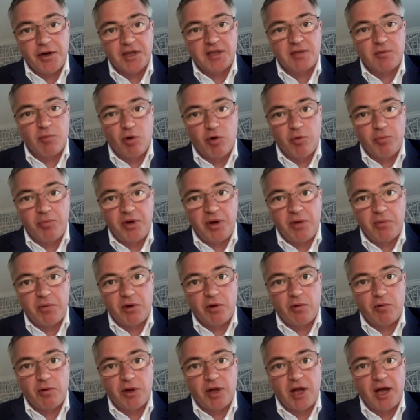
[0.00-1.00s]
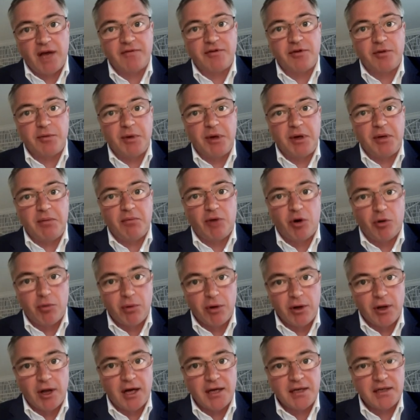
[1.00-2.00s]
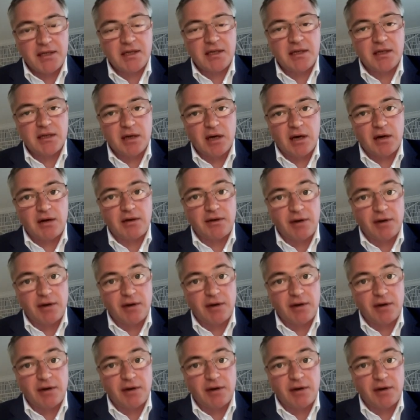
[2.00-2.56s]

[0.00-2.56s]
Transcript: as more people will have to be mobilized, uh, uh-huh.